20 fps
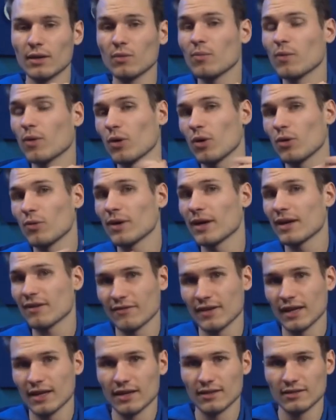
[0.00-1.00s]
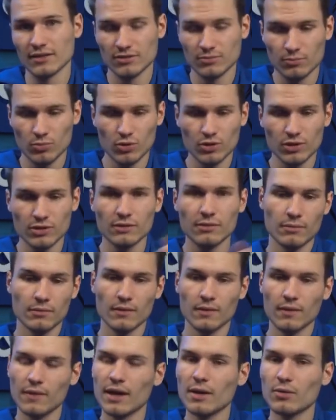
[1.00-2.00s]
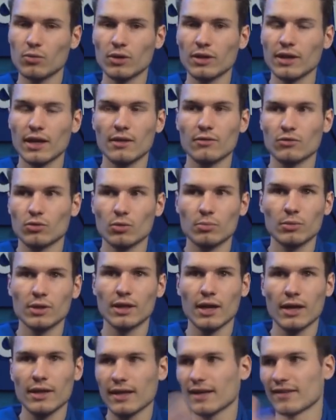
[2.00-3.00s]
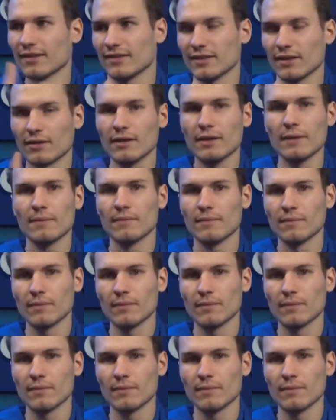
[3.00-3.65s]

would already fail at this point, and would therefore be unnecessary.